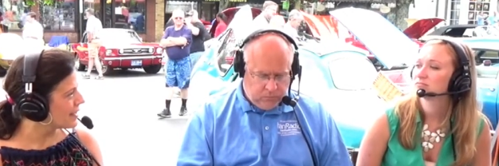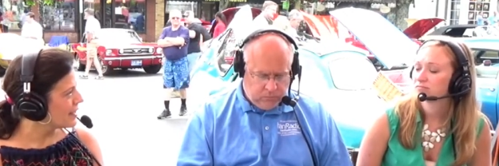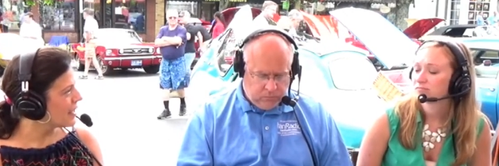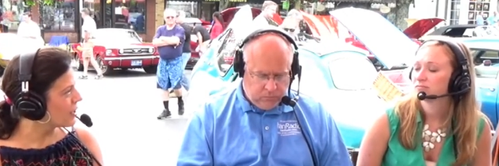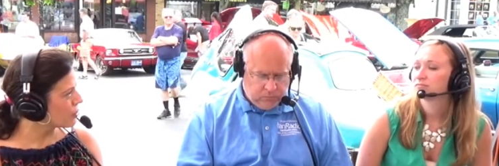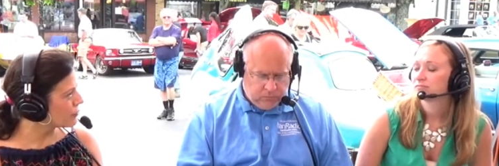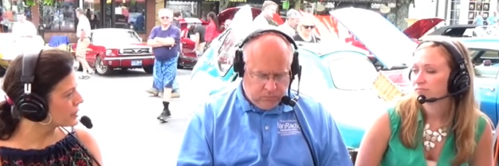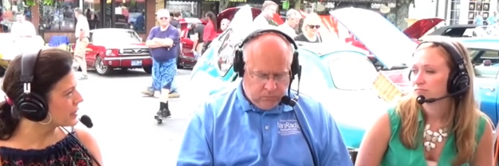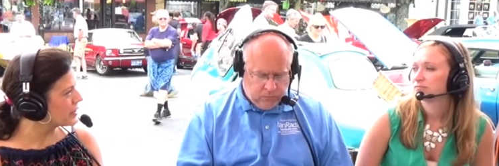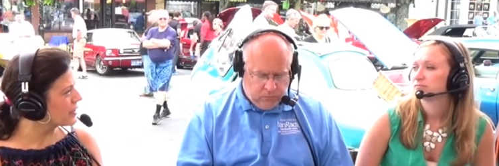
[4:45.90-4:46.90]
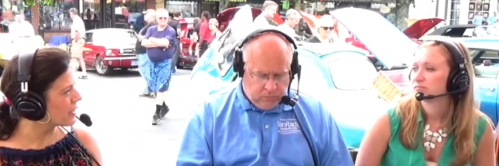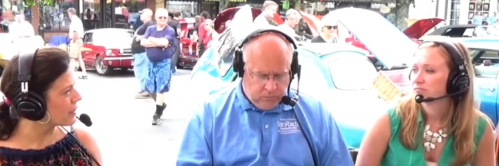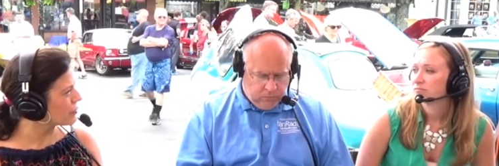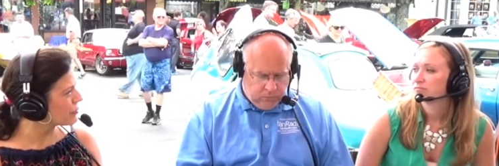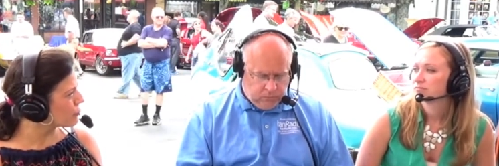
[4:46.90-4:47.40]
Speaker 1: healthfully, uh,
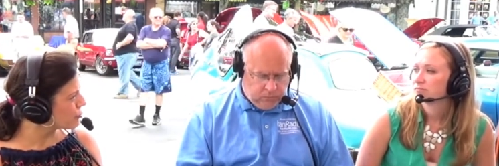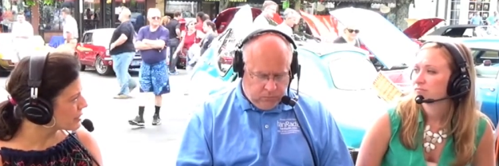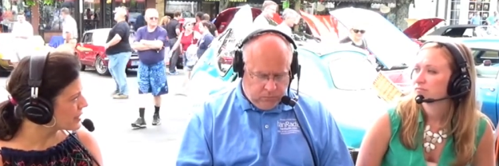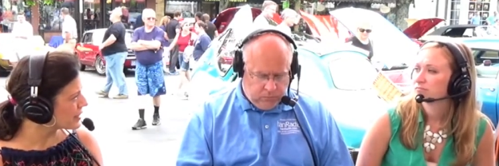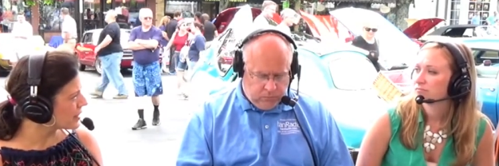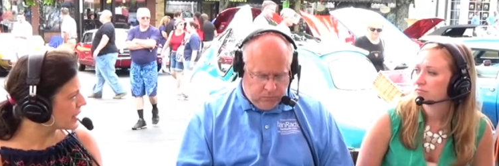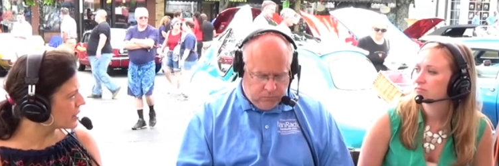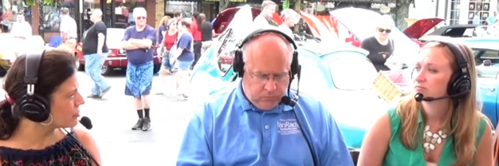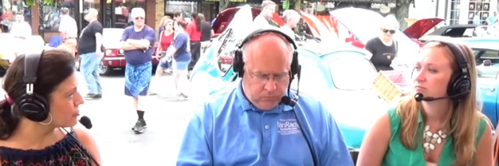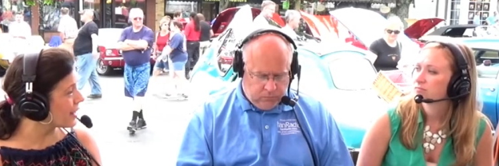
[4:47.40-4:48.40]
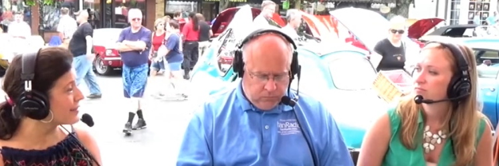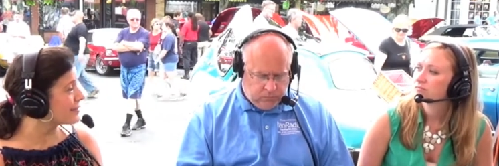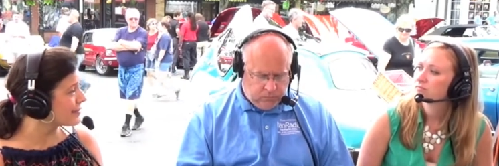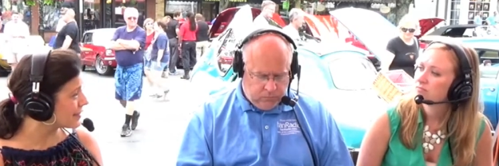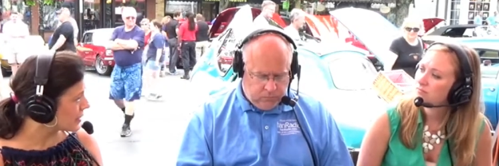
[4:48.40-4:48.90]
socially engaged, and
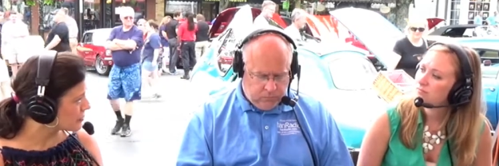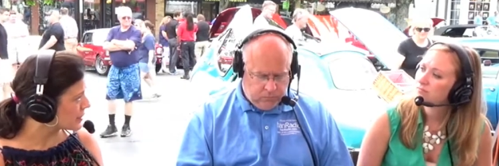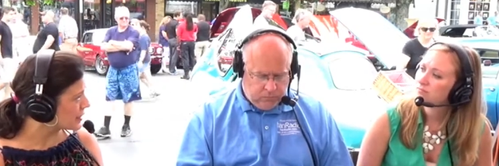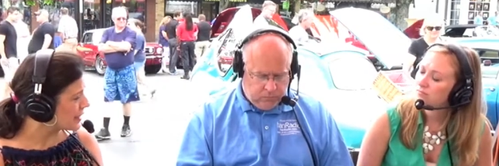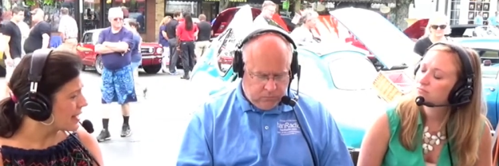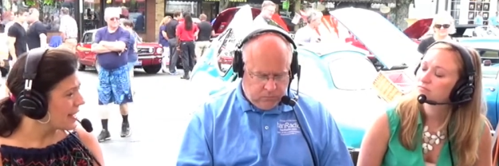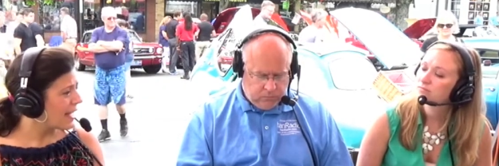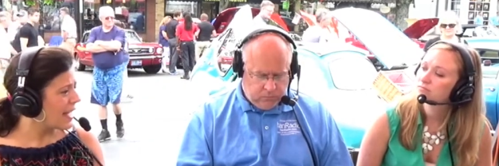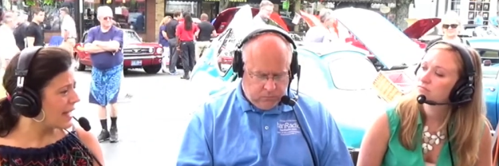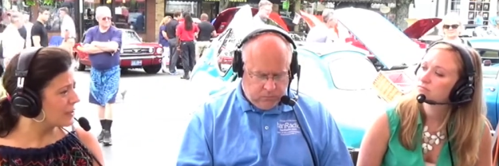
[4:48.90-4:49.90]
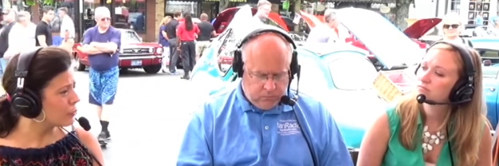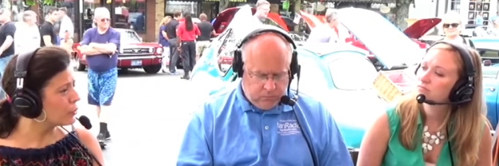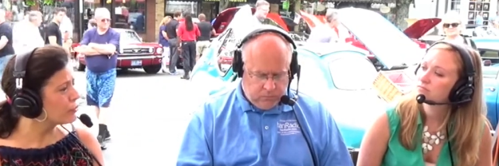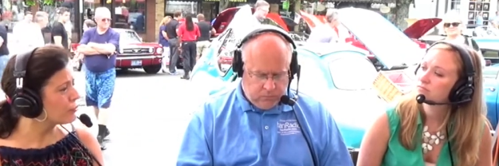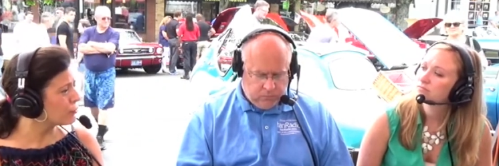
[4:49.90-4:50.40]
safely and we
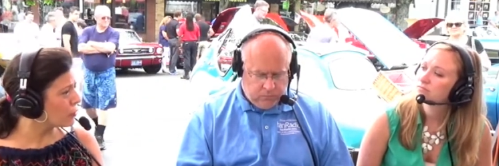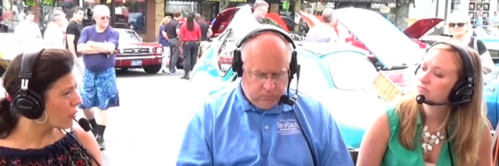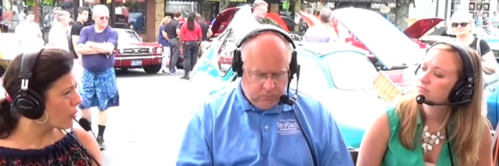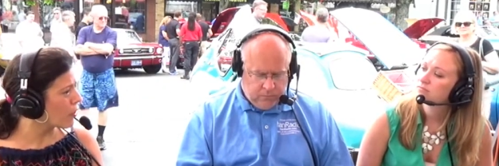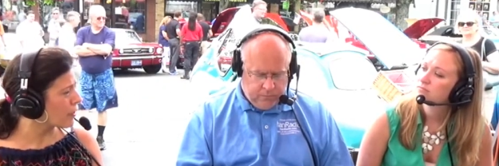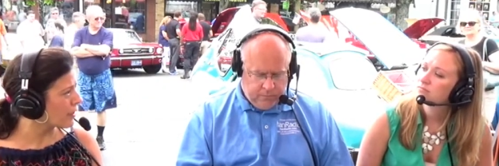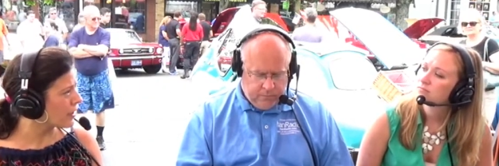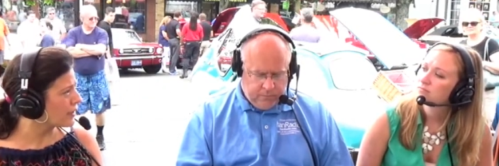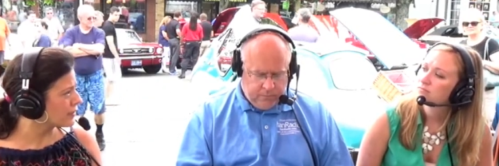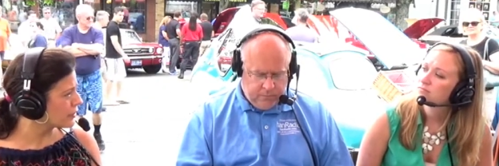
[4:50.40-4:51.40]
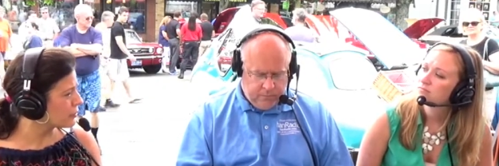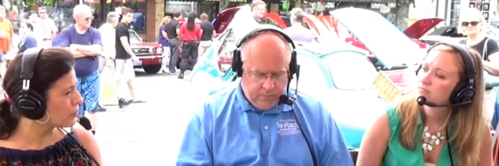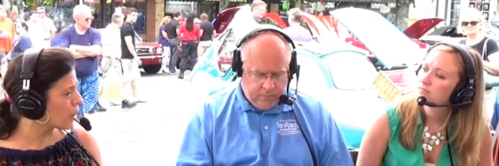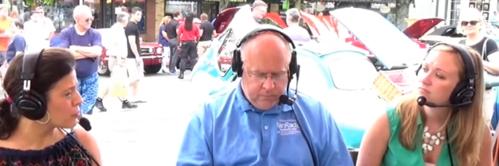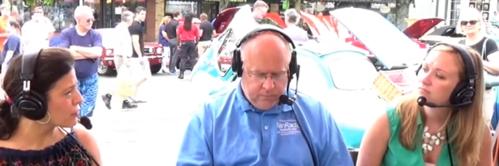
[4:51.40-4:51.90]
sure are. Uh, you know, by
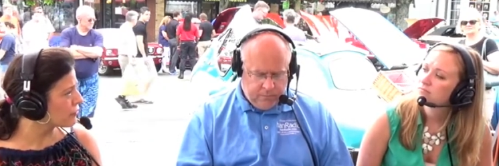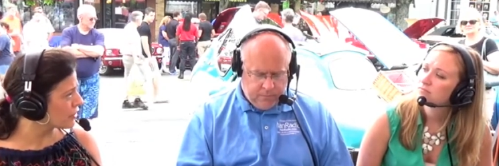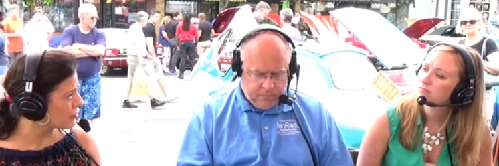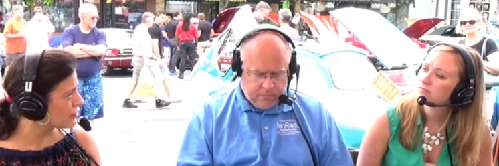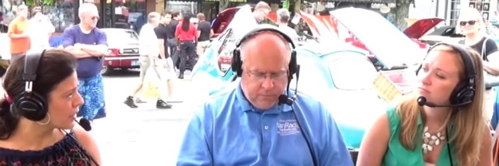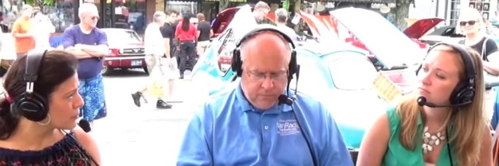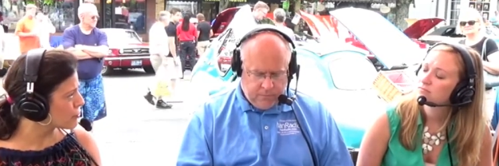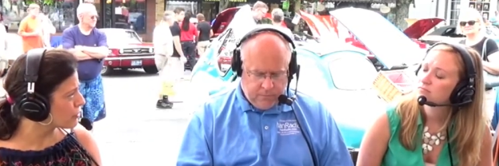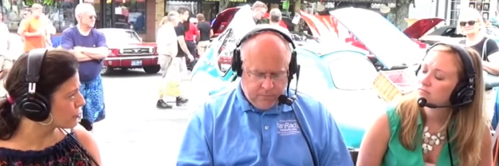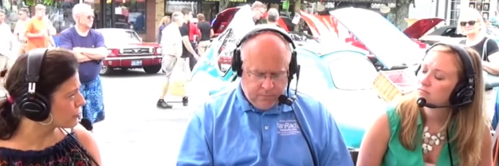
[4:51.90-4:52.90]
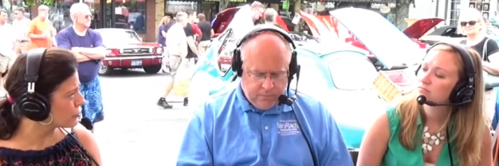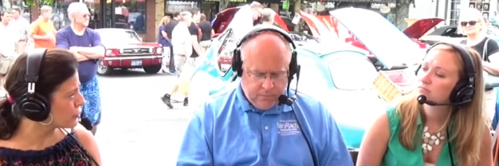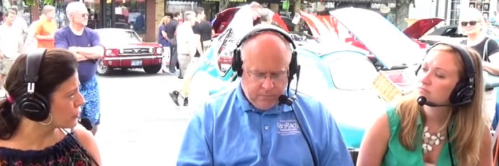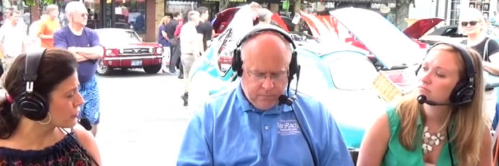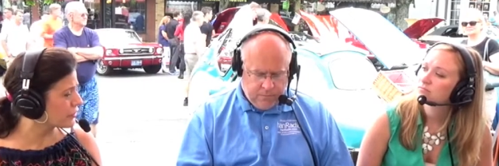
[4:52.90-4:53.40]
profession, I'm a registered
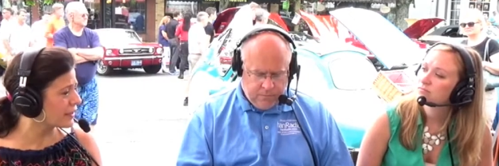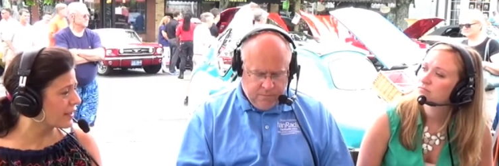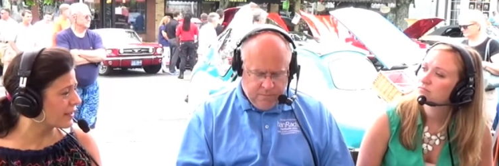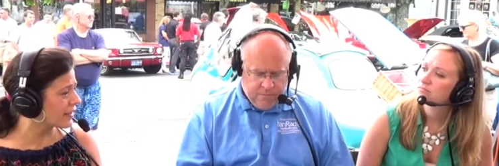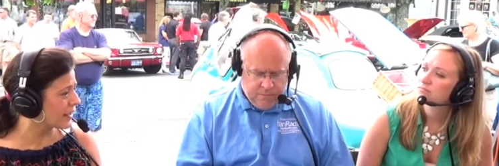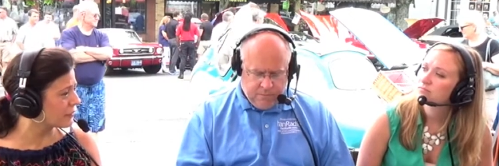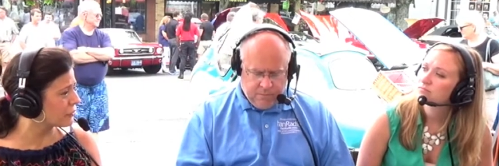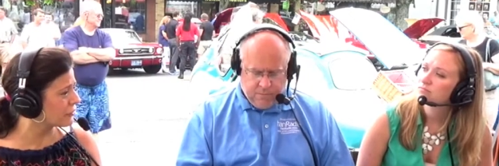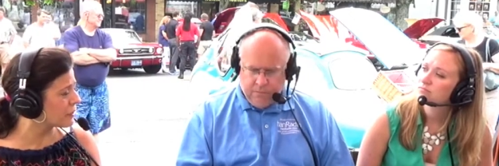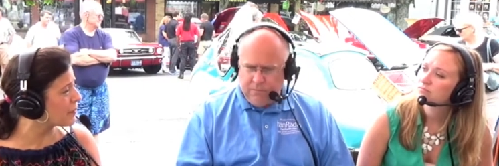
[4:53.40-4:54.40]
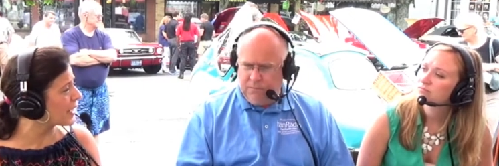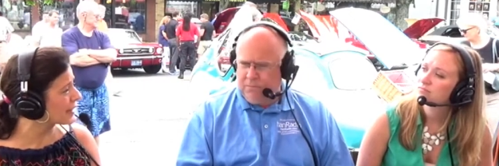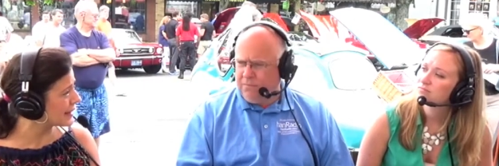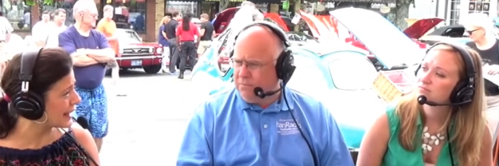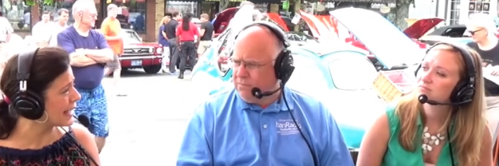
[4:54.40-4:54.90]
nurse, and I, I have to say, back in the
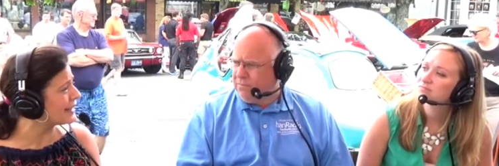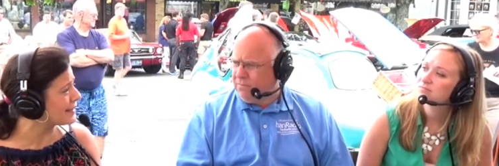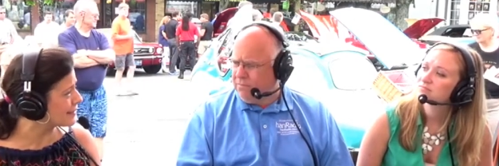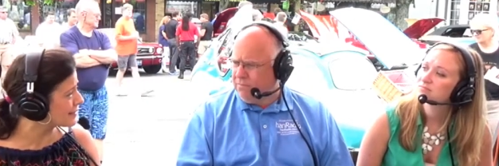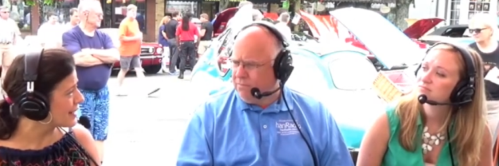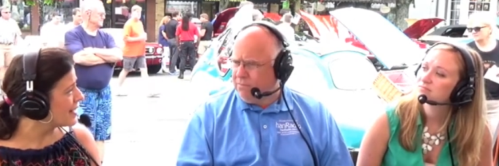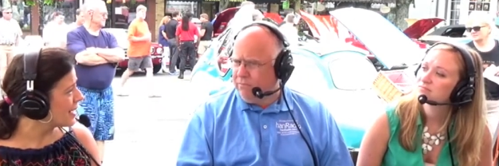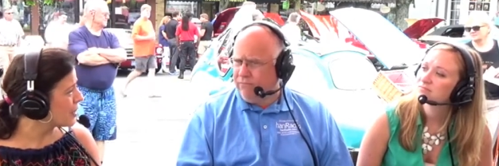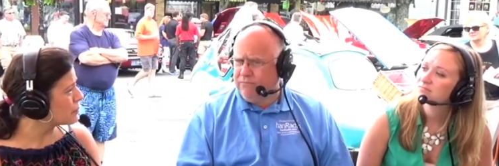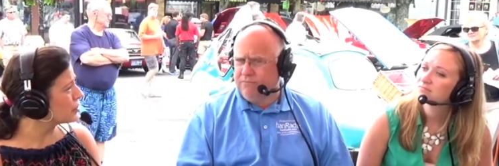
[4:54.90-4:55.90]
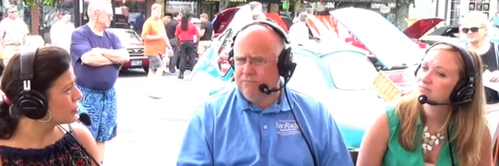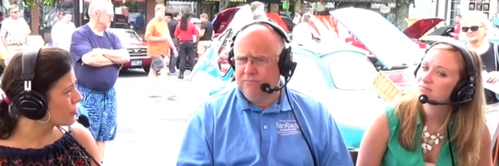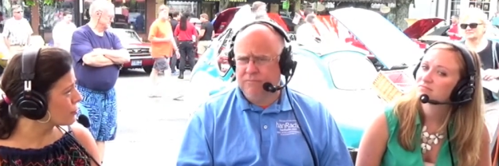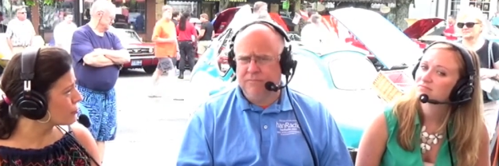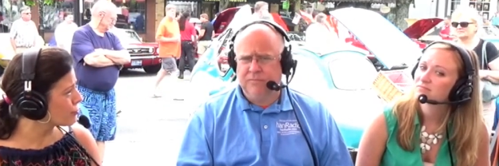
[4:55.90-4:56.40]
80s, uh, you know, the
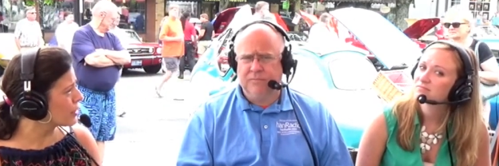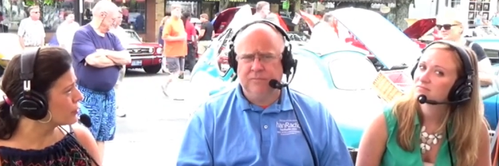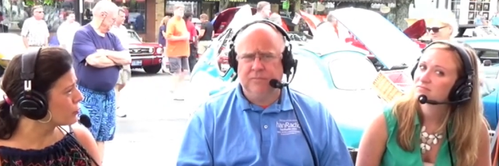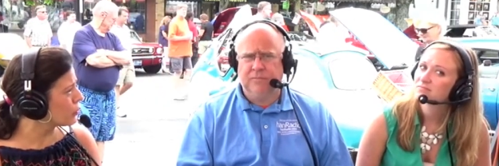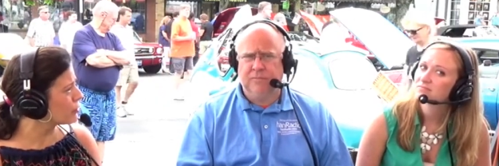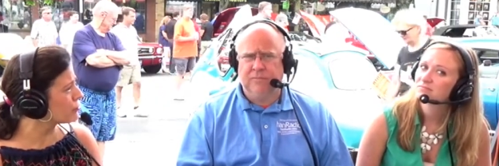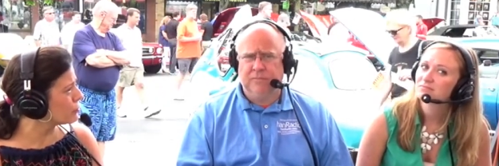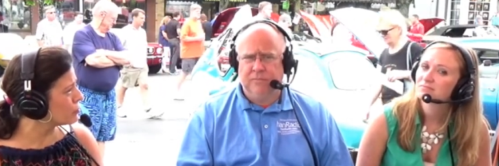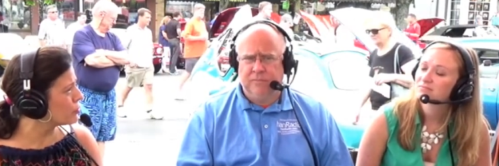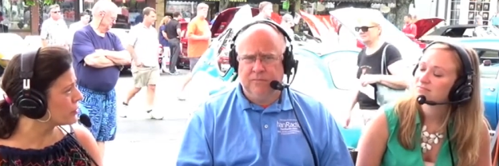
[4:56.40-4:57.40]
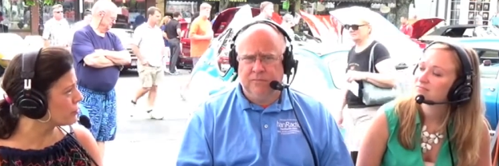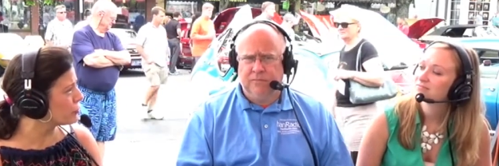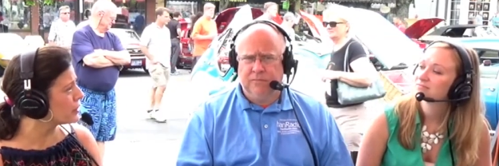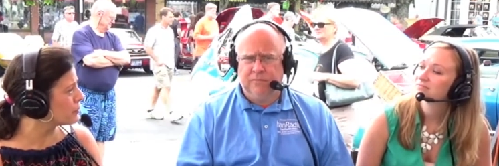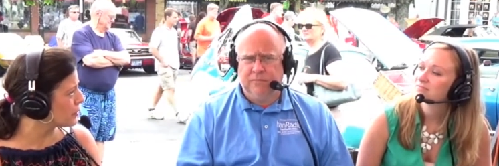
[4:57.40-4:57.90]
trend was to move into an
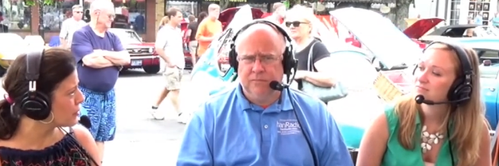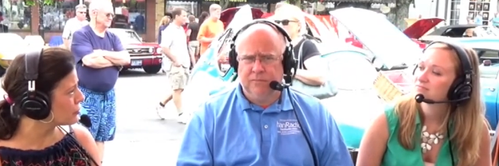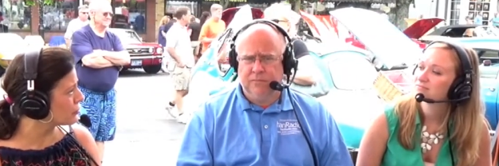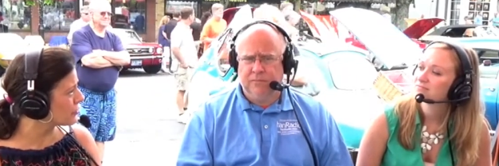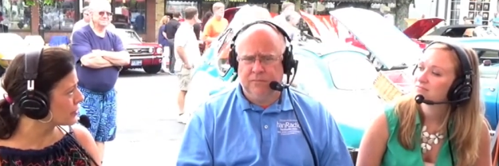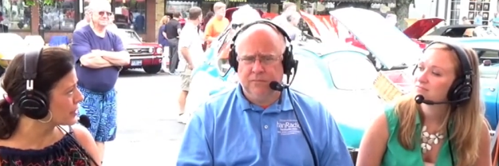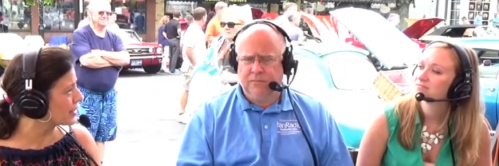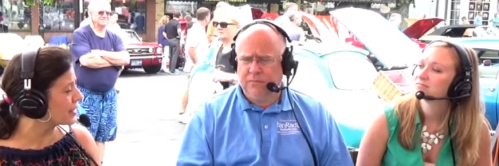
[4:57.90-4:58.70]
inpatient facility.